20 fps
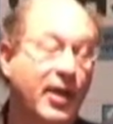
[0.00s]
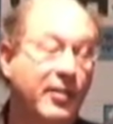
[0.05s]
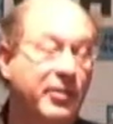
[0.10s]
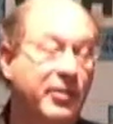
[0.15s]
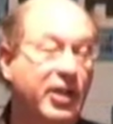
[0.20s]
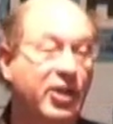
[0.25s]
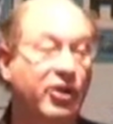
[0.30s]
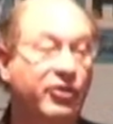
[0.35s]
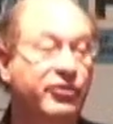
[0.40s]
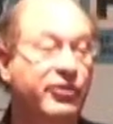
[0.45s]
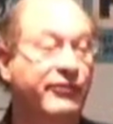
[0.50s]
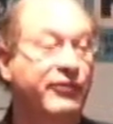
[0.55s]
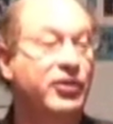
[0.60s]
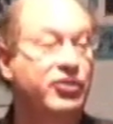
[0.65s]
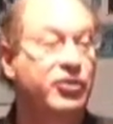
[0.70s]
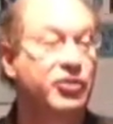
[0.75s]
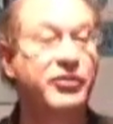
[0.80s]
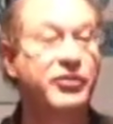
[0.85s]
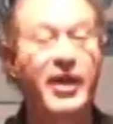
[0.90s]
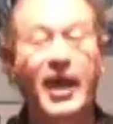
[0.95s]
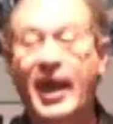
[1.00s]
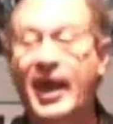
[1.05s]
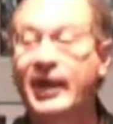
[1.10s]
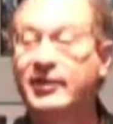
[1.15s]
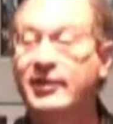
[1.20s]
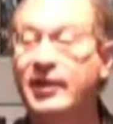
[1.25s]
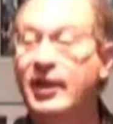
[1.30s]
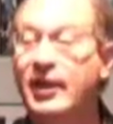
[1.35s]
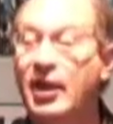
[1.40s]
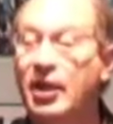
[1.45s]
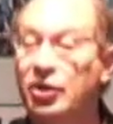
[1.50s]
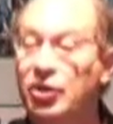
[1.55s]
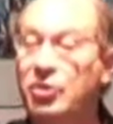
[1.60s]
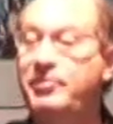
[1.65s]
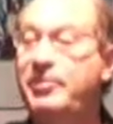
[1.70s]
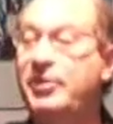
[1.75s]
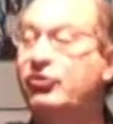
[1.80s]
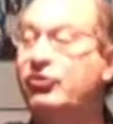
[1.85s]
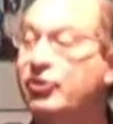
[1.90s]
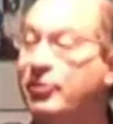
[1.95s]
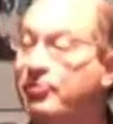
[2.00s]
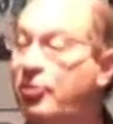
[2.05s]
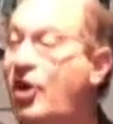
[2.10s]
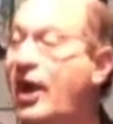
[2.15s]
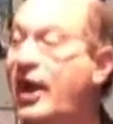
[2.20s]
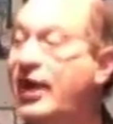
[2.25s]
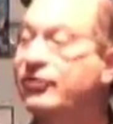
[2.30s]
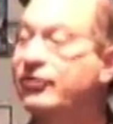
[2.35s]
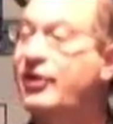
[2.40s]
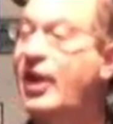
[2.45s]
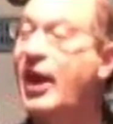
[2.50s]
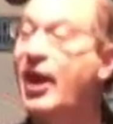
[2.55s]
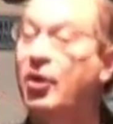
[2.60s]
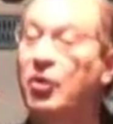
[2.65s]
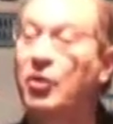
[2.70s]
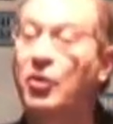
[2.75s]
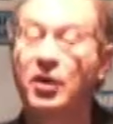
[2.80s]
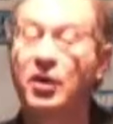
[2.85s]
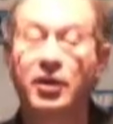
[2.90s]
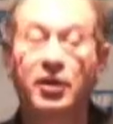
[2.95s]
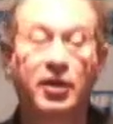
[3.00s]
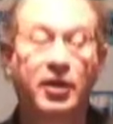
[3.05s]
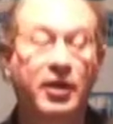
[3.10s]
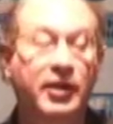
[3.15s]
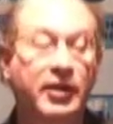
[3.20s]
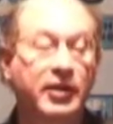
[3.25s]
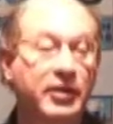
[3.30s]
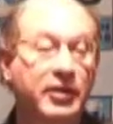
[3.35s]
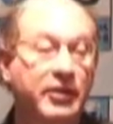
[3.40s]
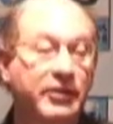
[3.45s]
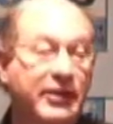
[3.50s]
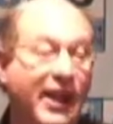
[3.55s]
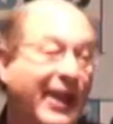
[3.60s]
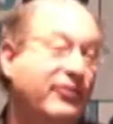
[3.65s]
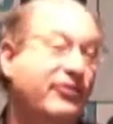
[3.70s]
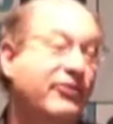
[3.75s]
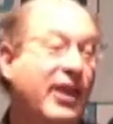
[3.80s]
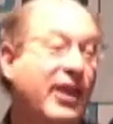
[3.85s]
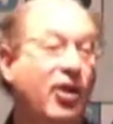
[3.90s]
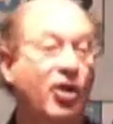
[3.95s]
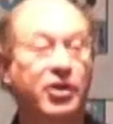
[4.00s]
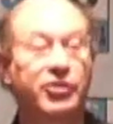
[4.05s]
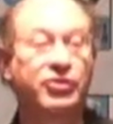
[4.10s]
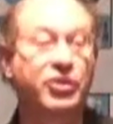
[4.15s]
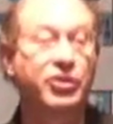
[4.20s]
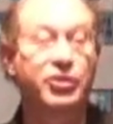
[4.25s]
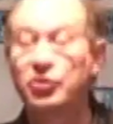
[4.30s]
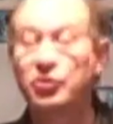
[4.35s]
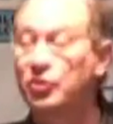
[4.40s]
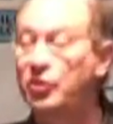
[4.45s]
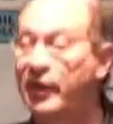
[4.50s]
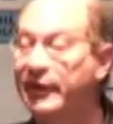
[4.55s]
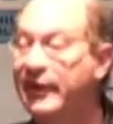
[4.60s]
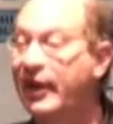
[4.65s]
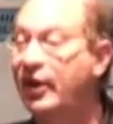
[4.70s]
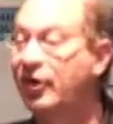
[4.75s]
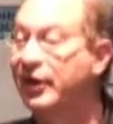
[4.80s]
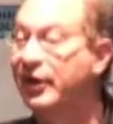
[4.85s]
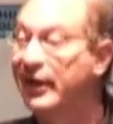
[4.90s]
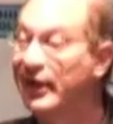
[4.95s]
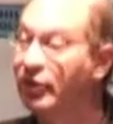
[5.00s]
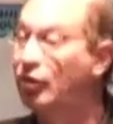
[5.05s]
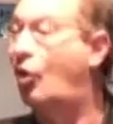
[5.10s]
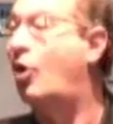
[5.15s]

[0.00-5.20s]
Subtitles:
because if you do that, you'd be surprised how nice they are to you when they are in